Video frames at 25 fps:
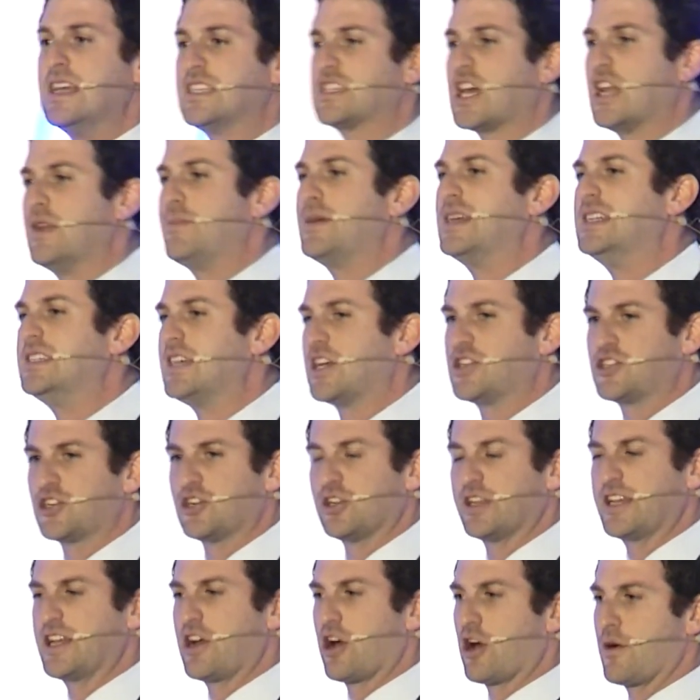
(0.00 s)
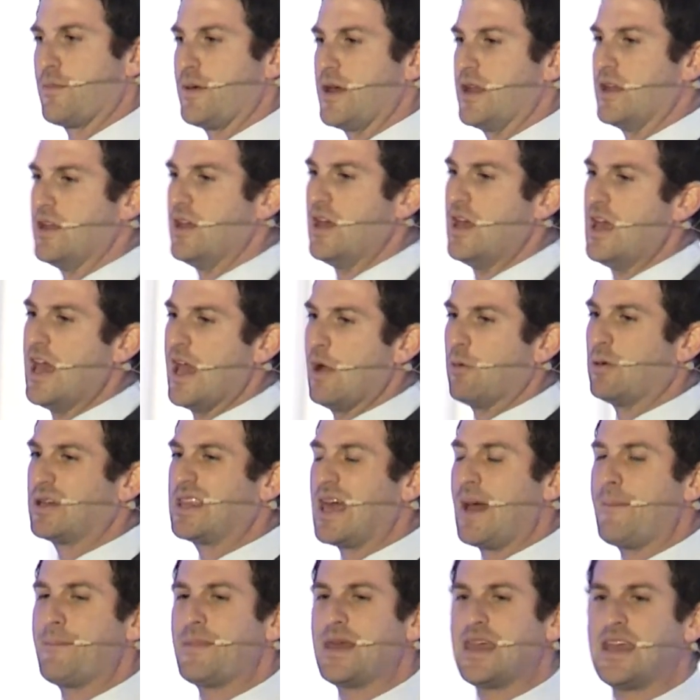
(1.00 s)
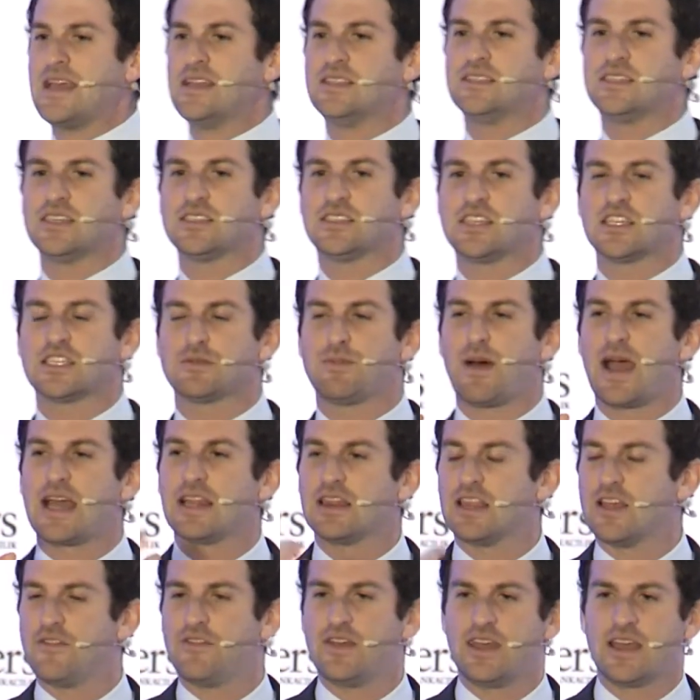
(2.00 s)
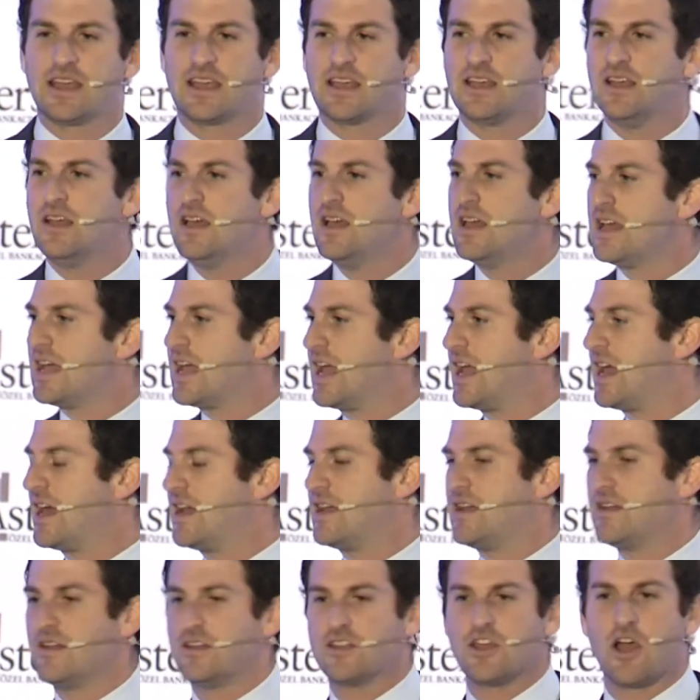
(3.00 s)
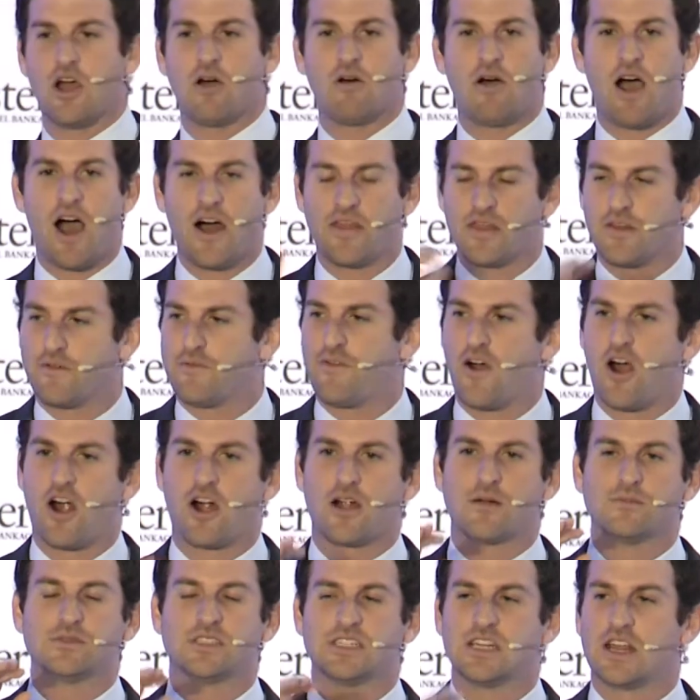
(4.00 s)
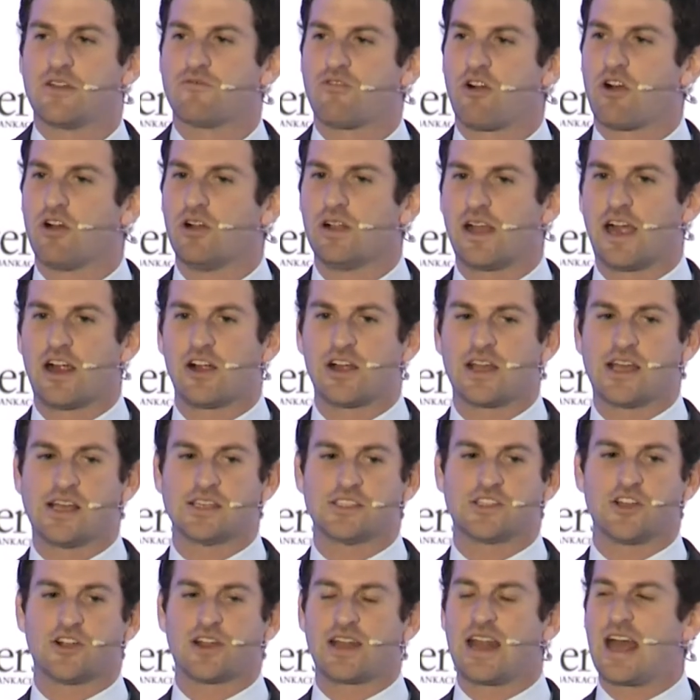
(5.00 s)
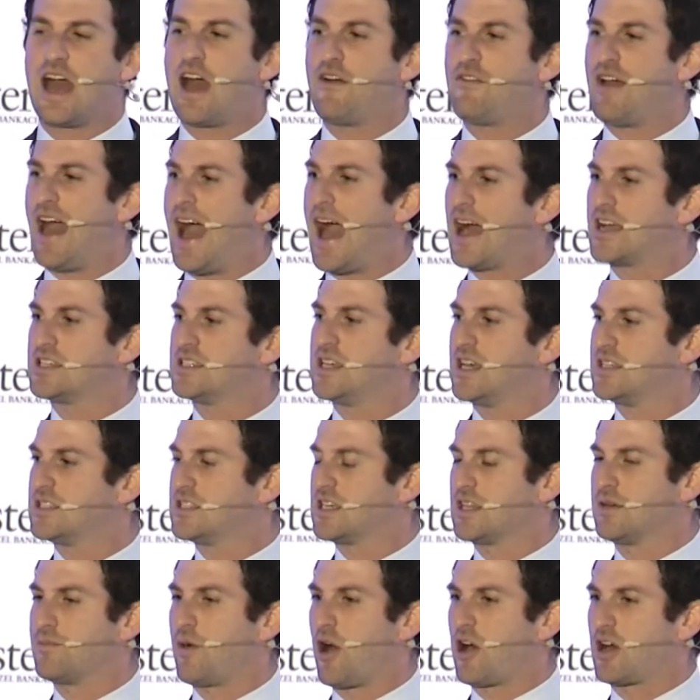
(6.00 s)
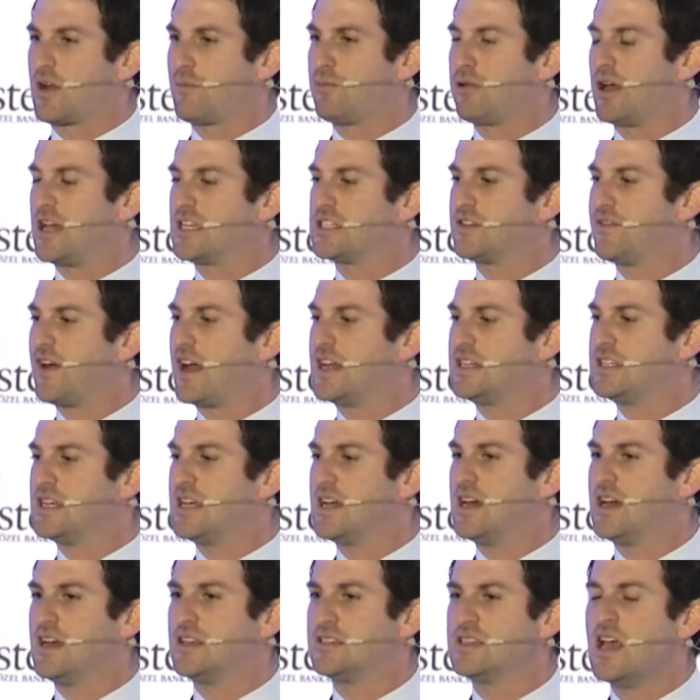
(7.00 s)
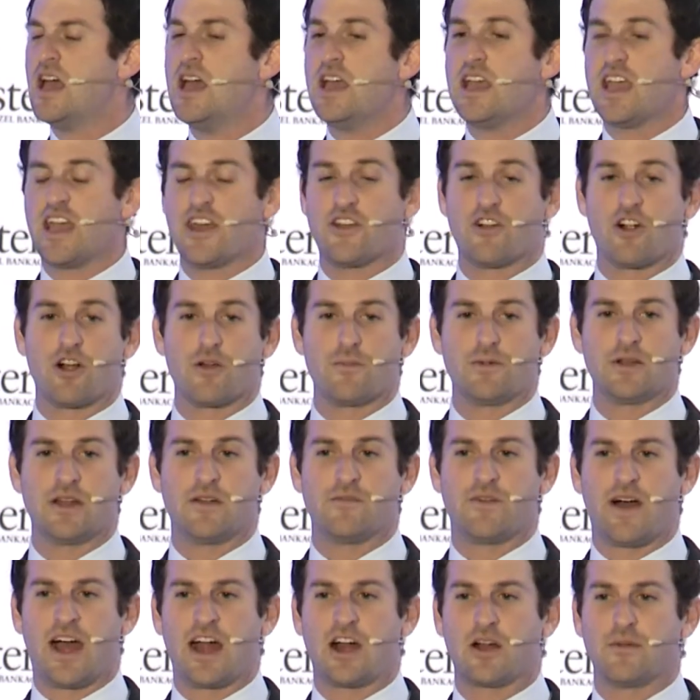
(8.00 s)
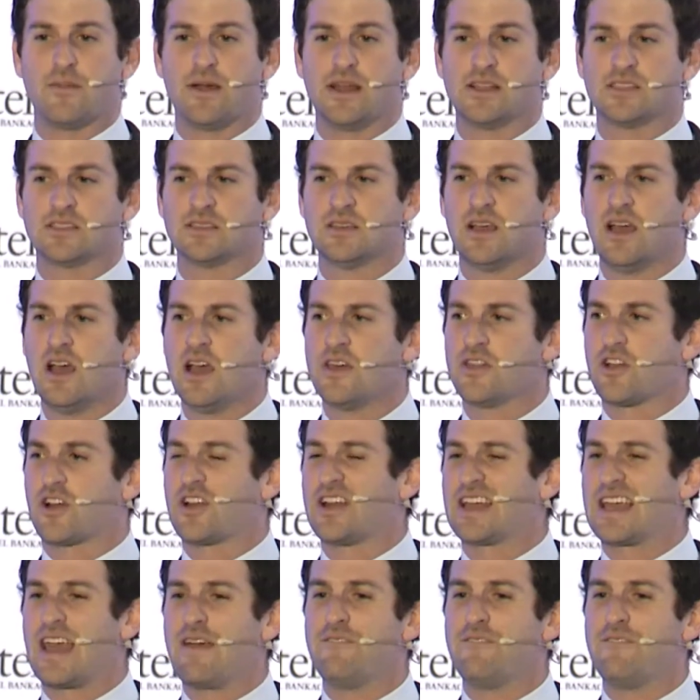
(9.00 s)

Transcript: going to be digitally urban. And what that means is despite living in, on the farms and in rural areas, they're going to have access to the marketplace of ideas in urban environments. They're going to get